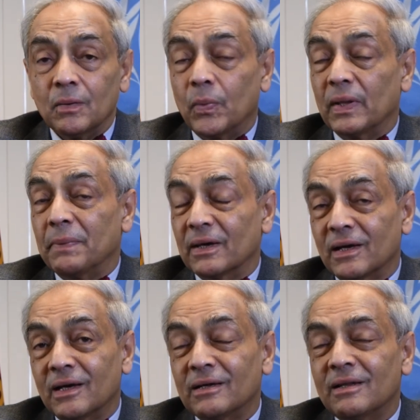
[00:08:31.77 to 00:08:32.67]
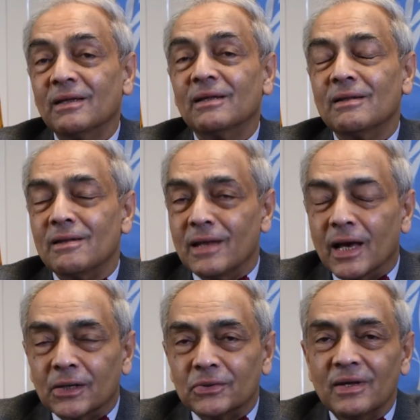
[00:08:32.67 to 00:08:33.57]
will be heard
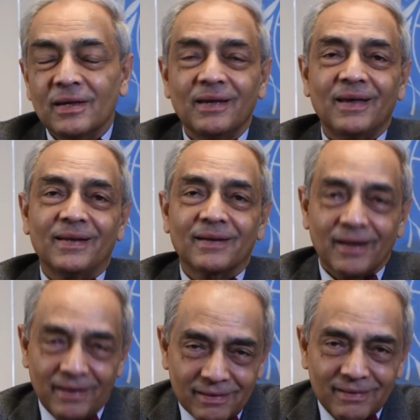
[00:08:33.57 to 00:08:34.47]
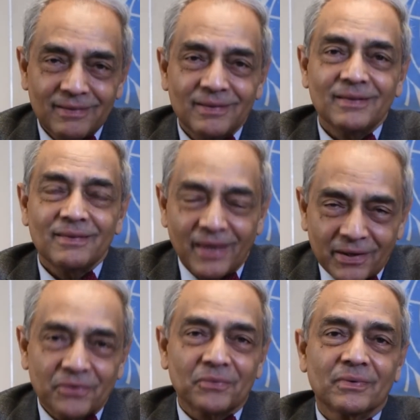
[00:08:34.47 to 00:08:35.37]
loud and clear.
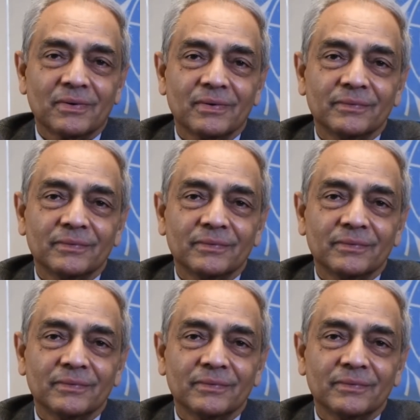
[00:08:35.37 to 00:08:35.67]
Thank you.